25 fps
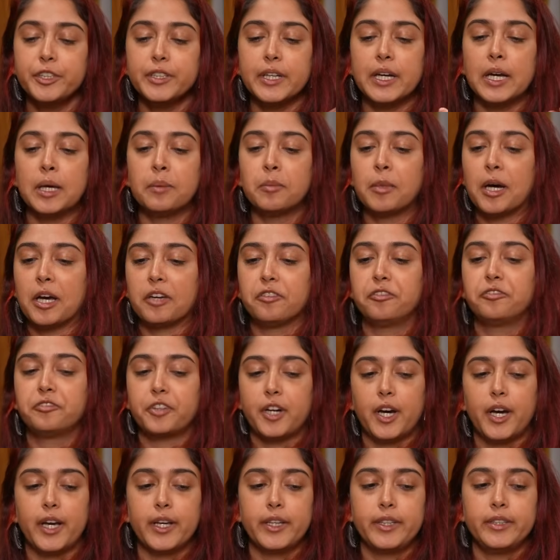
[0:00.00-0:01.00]
time I
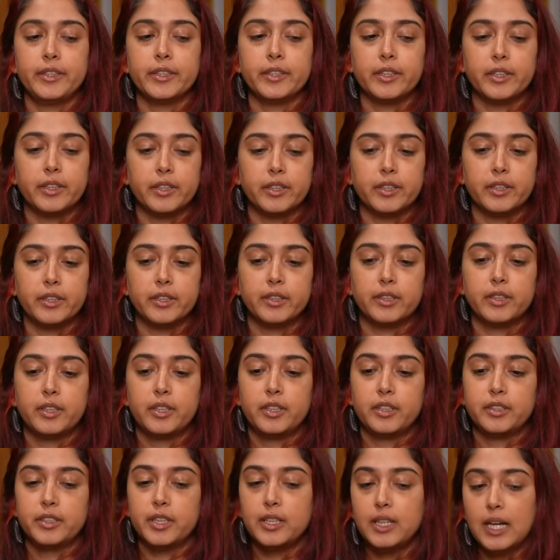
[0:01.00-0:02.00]
find a
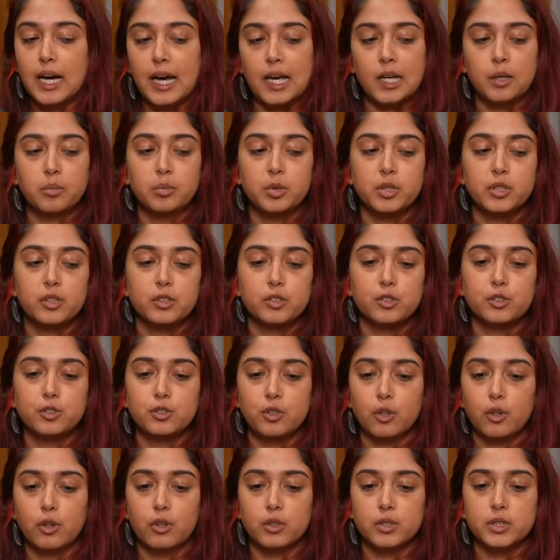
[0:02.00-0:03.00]
reliable
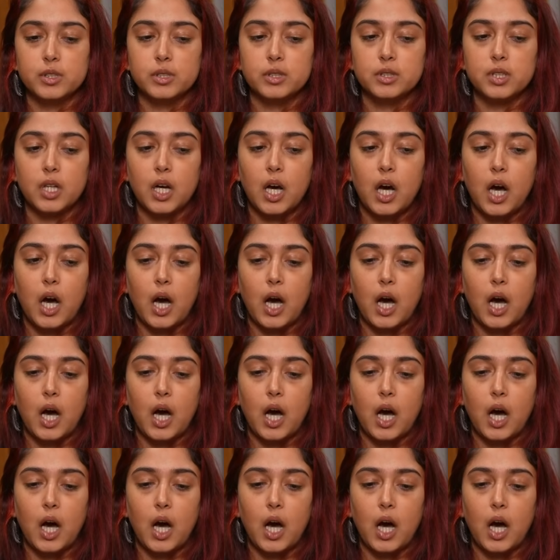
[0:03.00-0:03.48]
source,